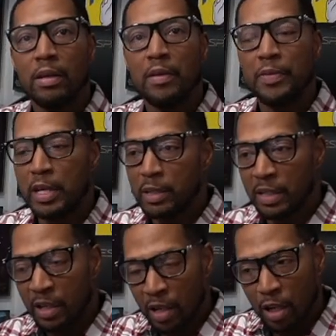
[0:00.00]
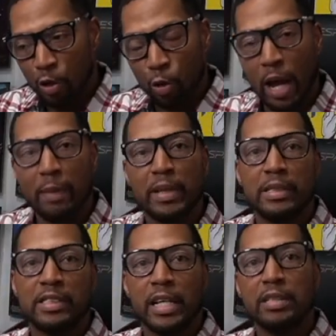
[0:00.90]
than the crap
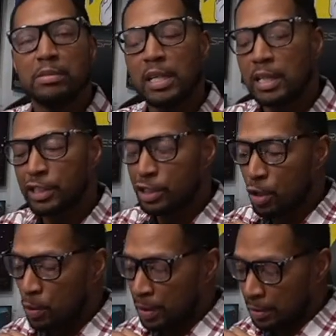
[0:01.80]
that James Gunn is showing.